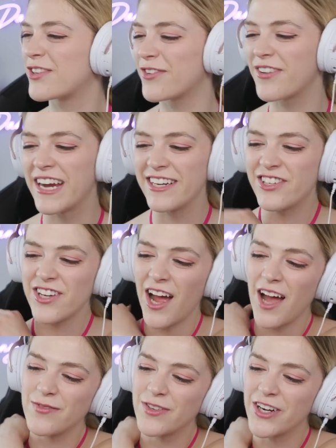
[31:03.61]
Great job.
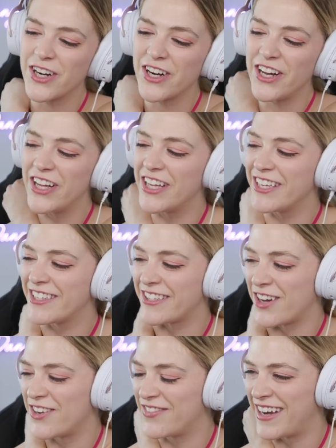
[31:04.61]
Job, girls!
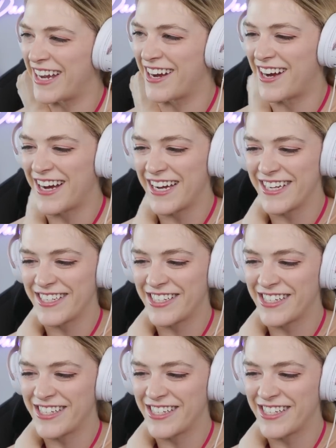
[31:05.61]
Oh my gosh.